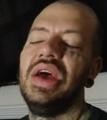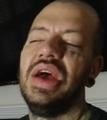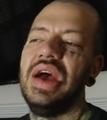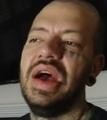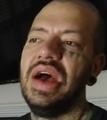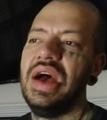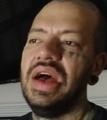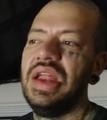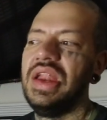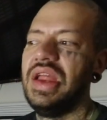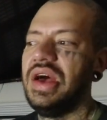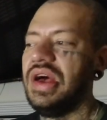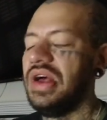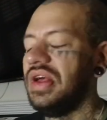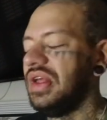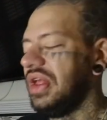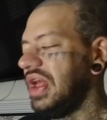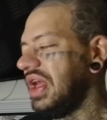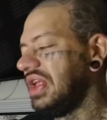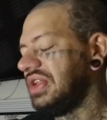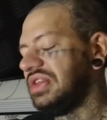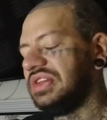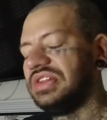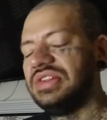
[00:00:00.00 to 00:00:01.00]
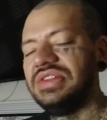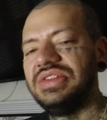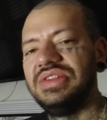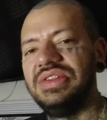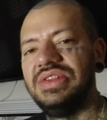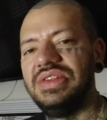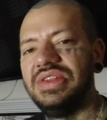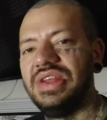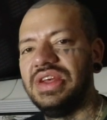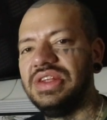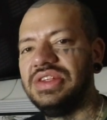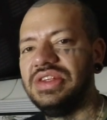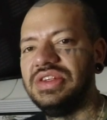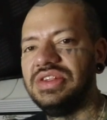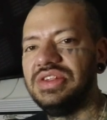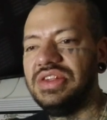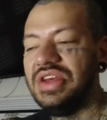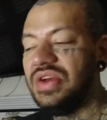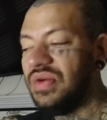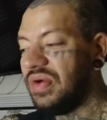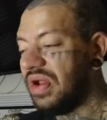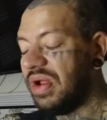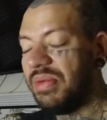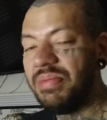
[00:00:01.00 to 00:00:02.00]
And I just
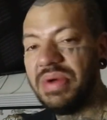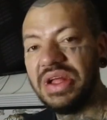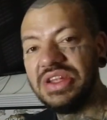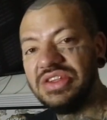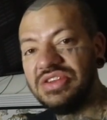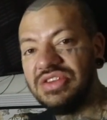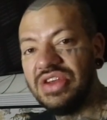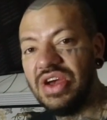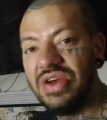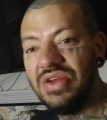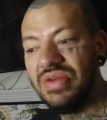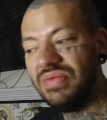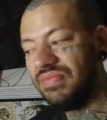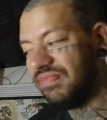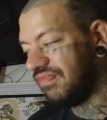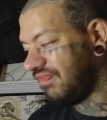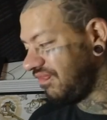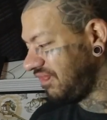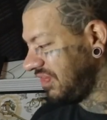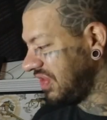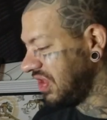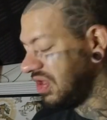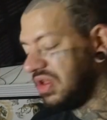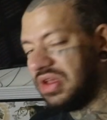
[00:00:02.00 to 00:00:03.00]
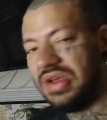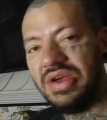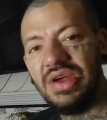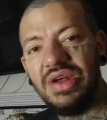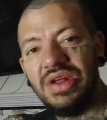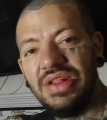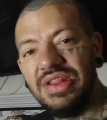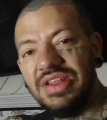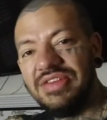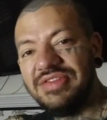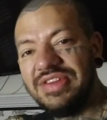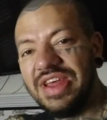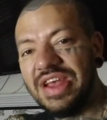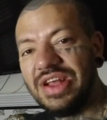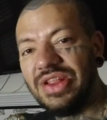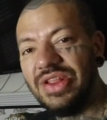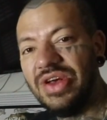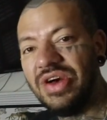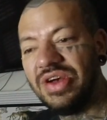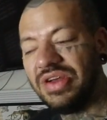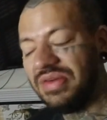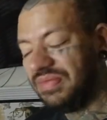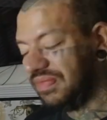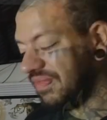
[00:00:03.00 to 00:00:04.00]
do, and I'm about to show you. Let's take a
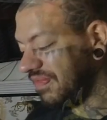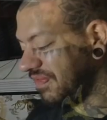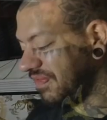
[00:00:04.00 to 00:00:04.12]
look.